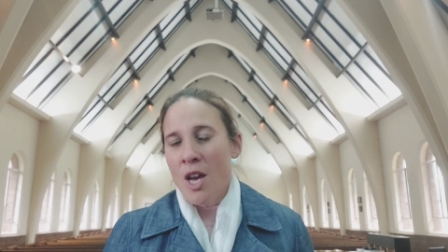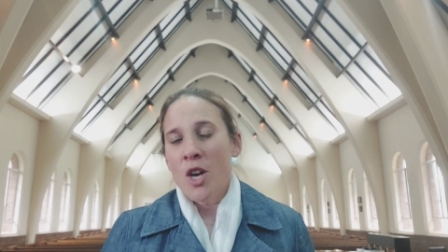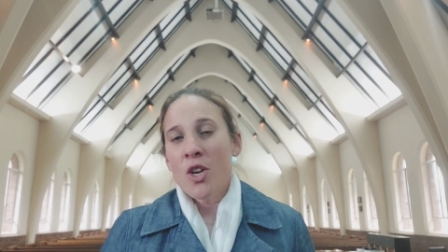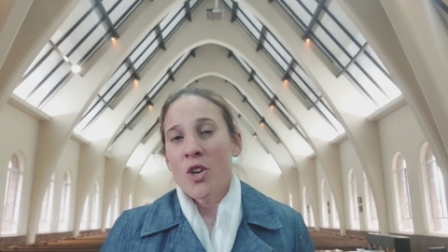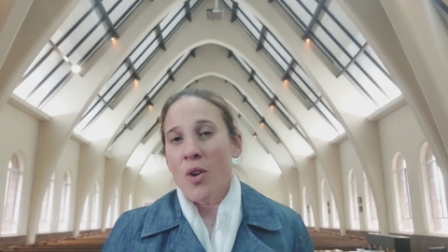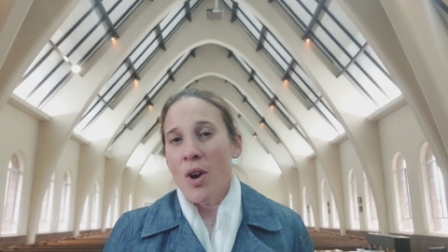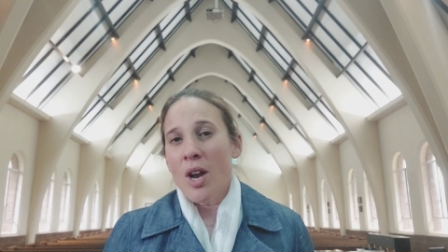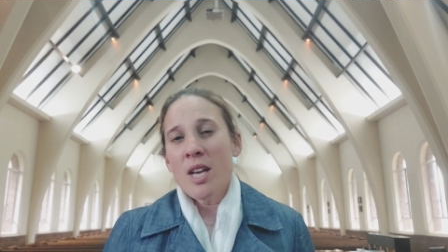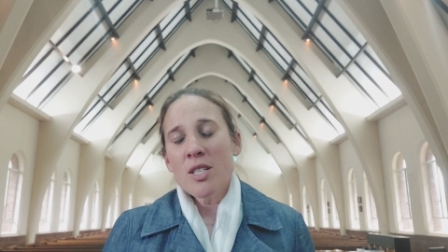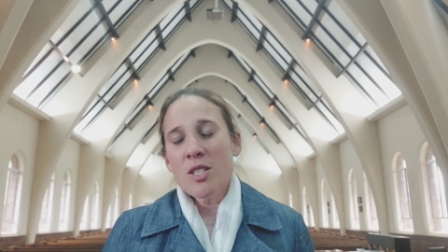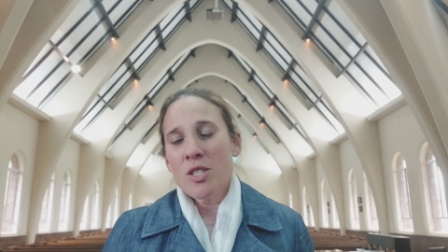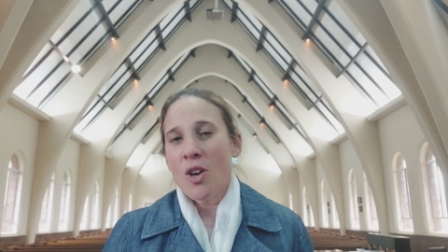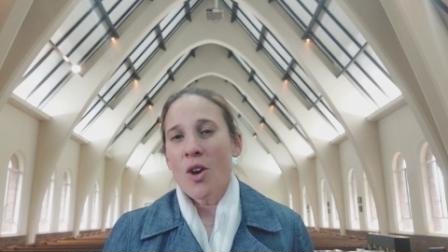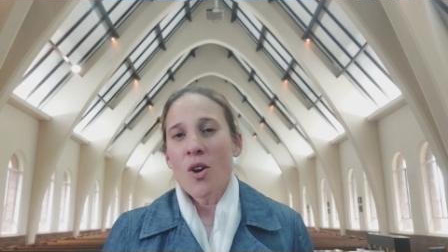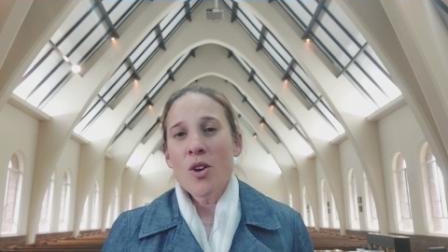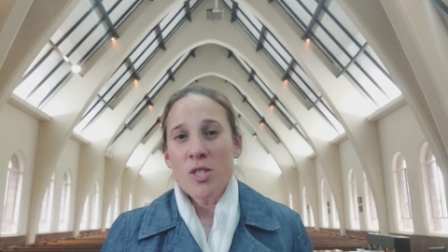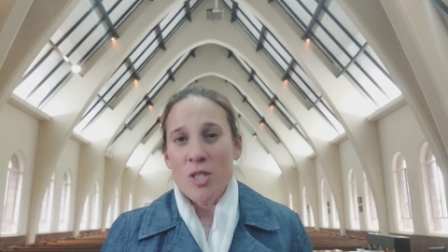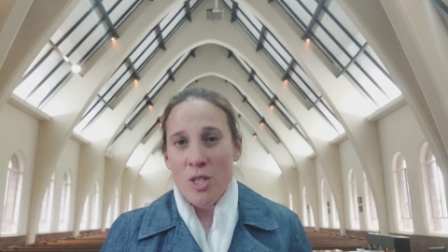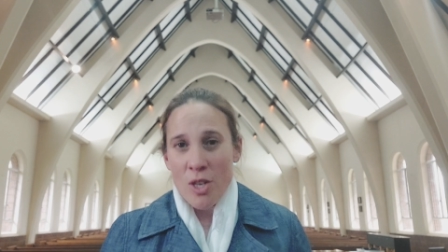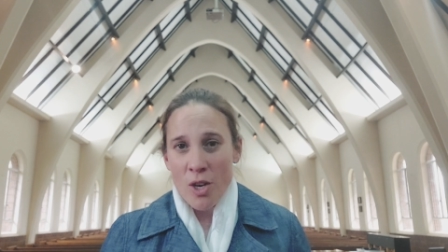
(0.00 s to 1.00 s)
Grace
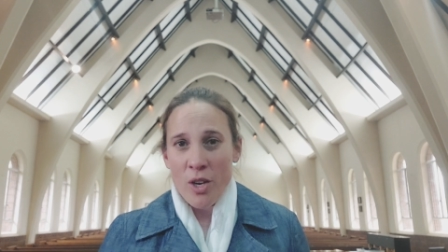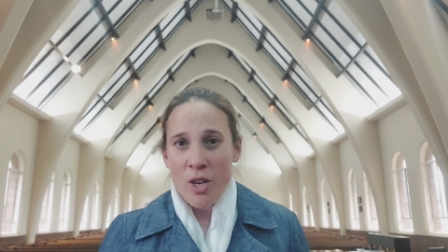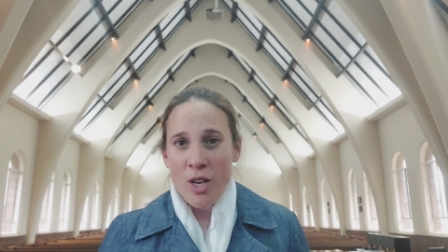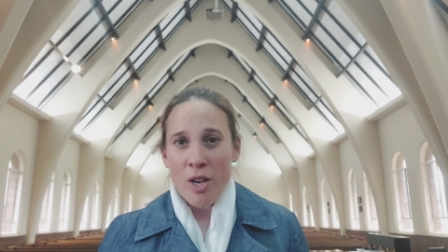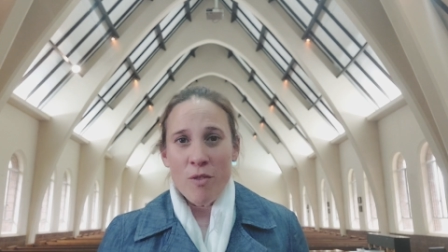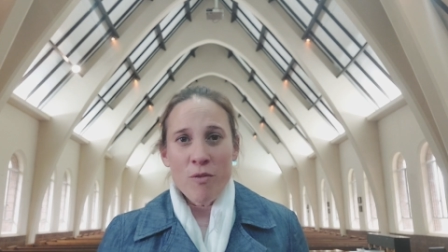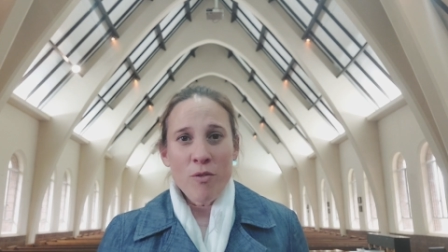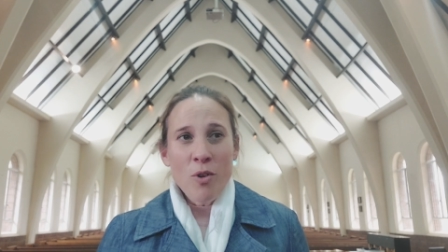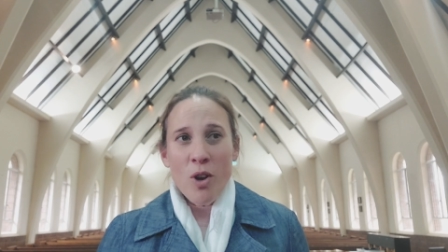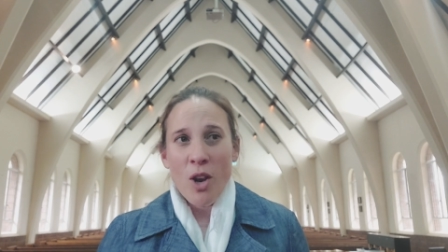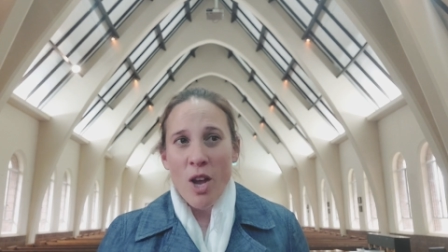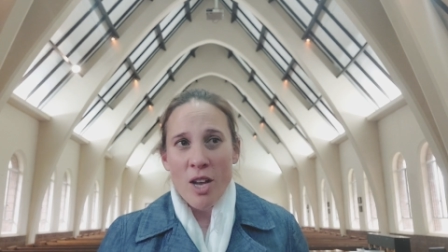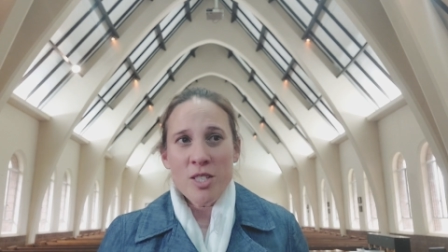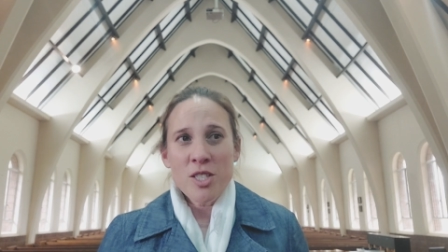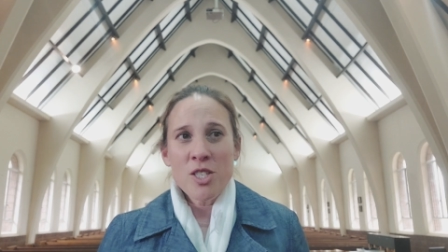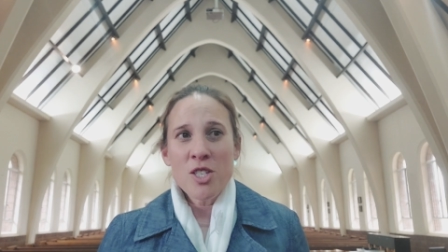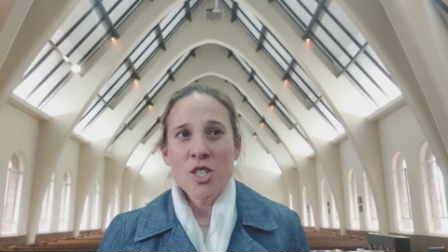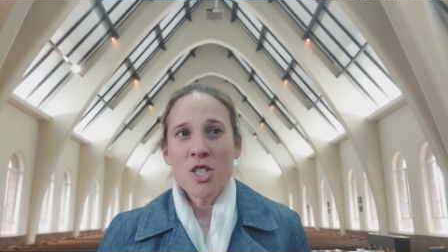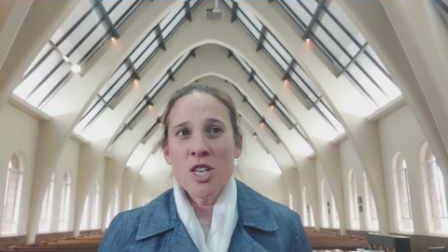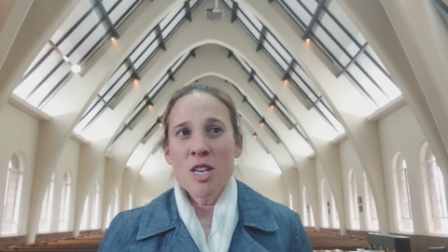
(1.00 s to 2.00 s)
goes looking for
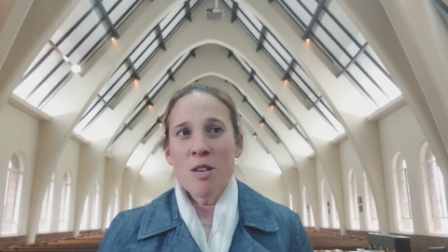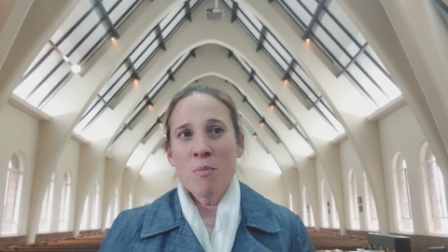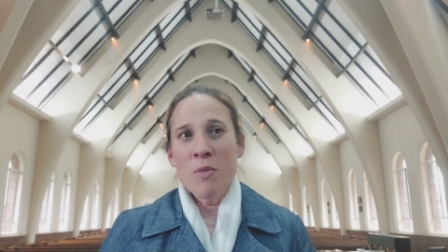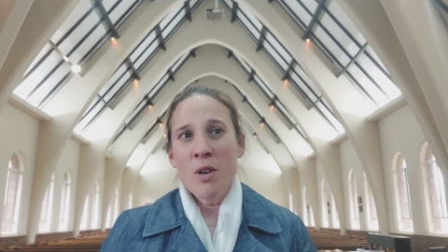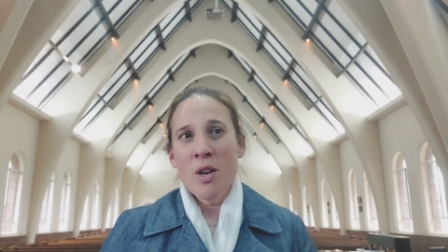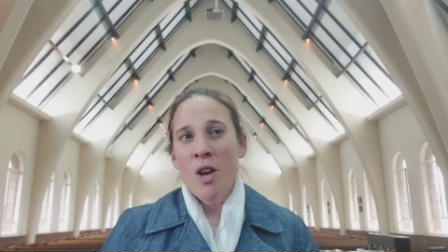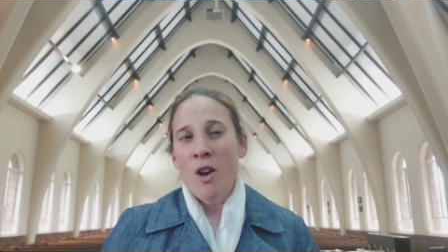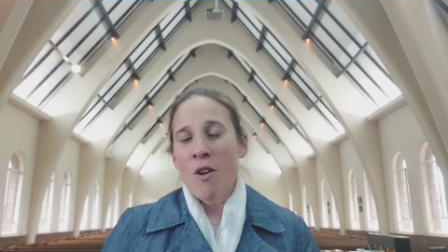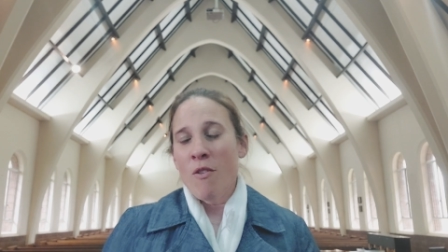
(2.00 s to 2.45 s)
lost sheep,